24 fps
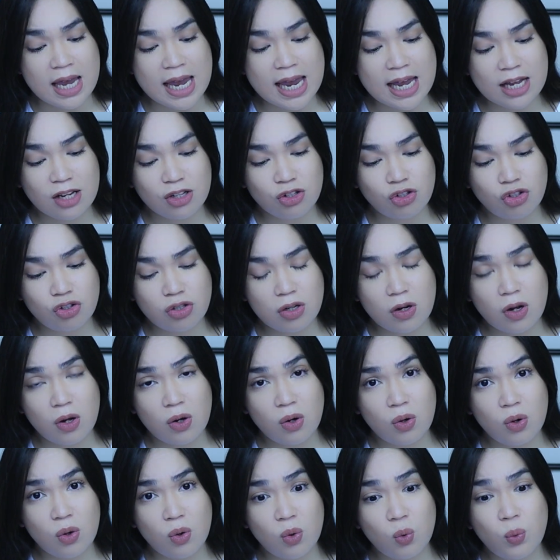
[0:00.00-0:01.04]
And
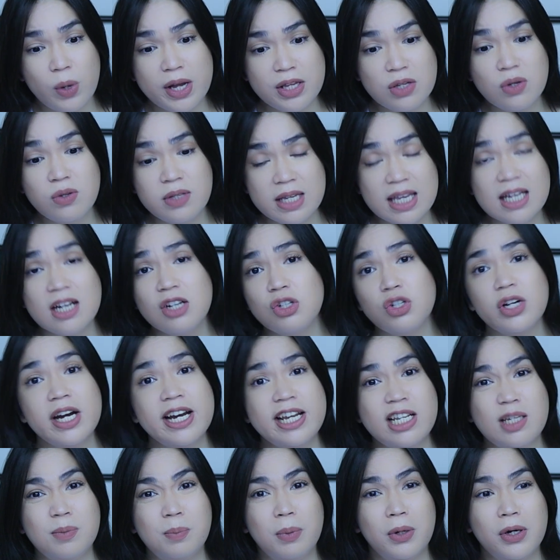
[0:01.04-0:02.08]
so when you date a
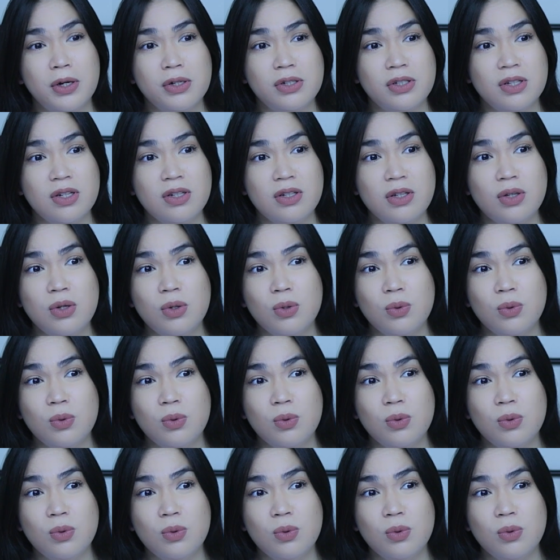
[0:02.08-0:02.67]
trans person,